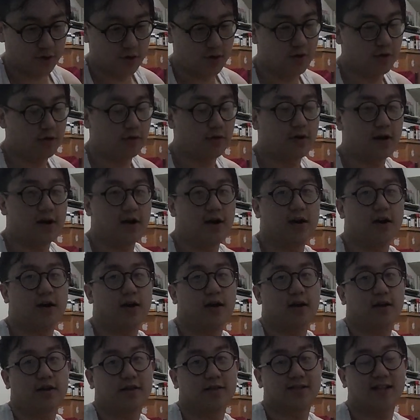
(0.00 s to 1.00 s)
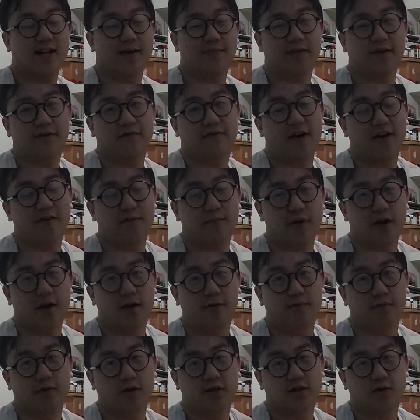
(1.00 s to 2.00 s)
ago. I slept at 5
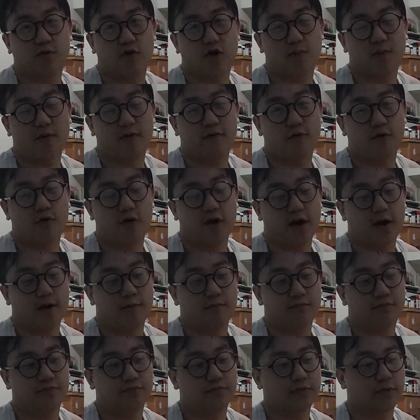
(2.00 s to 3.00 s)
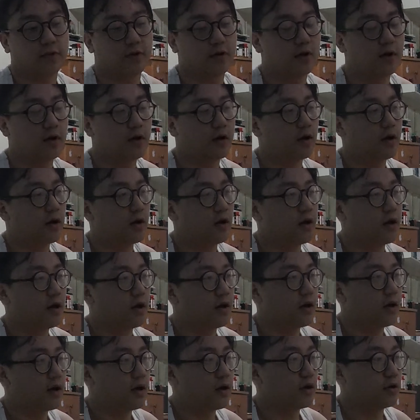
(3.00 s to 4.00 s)
p.m. because I woke up at 4 a.m.
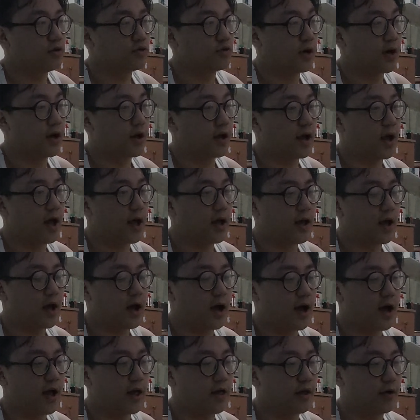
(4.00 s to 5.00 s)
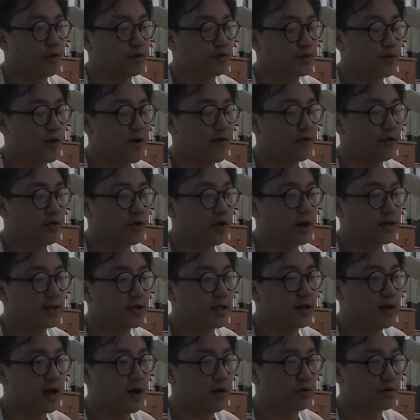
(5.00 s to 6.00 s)
So I was awake for
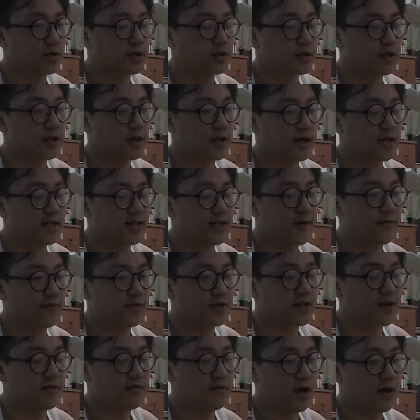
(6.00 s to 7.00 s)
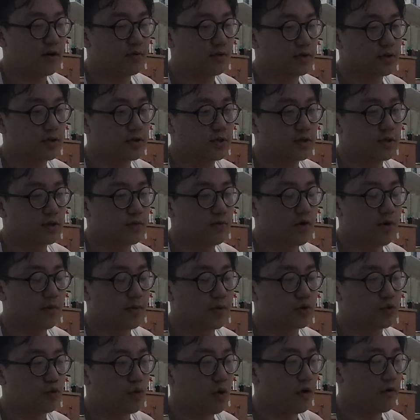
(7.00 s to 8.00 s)
13 hours, and then I slept for 7 hours, woke up
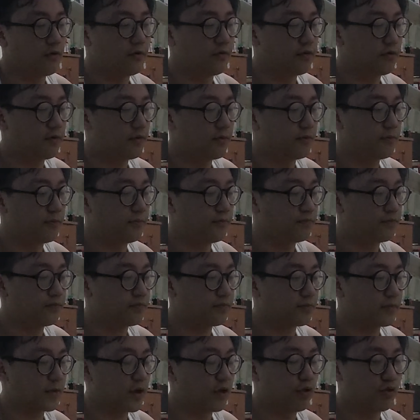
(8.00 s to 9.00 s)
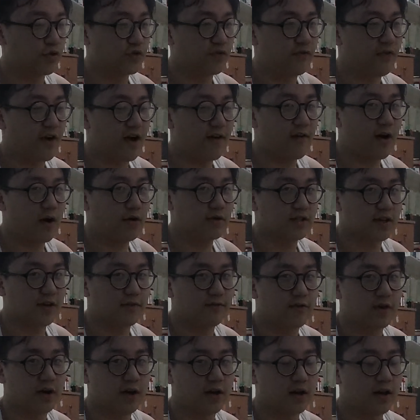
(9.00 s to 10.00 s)
at 12. I thought it was 5 hours, I'm a
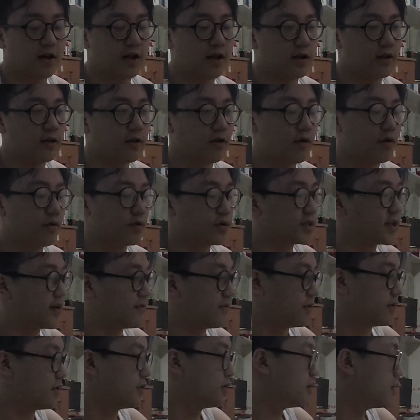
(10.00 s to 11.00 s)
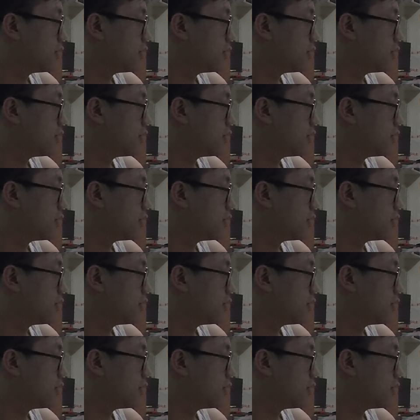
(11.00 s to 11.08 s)
fucking idiot. No, 7.